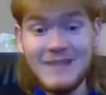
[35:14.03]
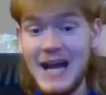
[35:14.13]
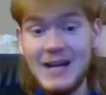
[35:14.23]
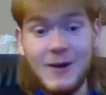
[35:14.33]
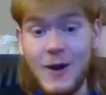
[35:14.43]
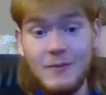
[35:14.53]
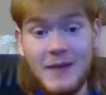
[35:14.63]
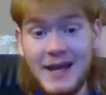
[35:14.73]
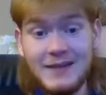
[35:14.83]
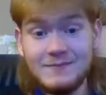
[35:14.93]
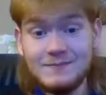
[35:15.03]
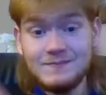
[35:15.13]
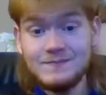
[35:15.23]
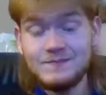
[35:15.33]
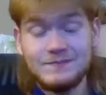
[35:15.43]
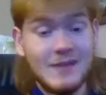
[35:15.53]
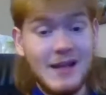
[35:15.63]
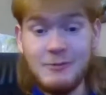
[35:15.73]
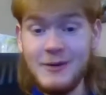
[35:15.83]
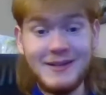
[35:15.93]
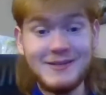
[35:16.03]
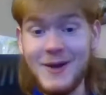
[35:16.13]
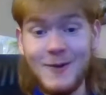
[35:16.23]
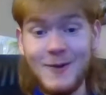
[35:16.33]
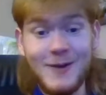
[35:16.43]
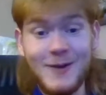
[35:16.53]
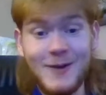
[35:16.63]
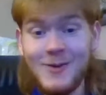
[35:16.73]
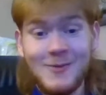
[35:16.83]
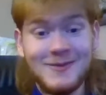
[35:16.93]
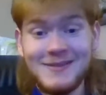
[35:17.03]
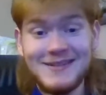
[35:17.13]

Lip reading: I don't know, man. I really don't know.